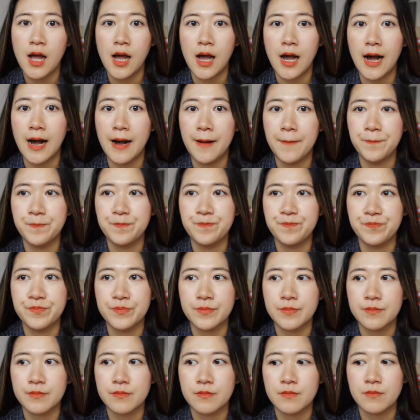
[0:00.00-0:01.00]

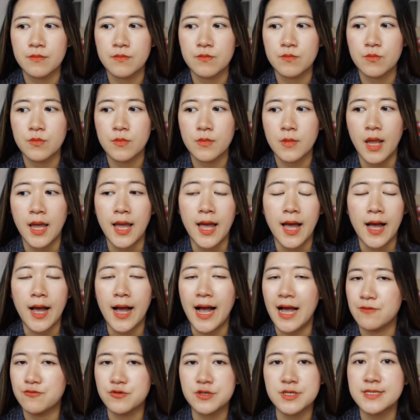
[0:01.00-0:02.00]

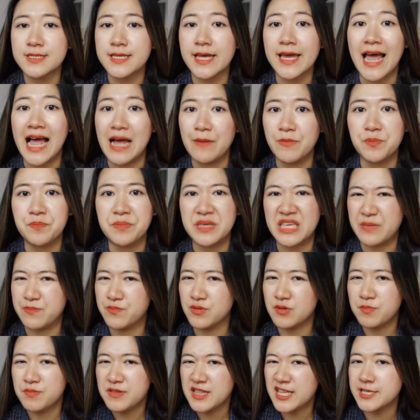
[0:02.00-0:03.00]
I wouldn't say I'm a people
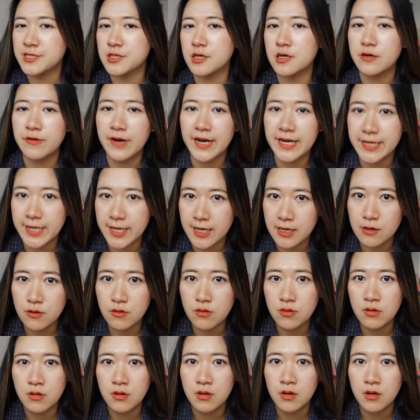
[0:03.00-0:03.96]
pleaser right now,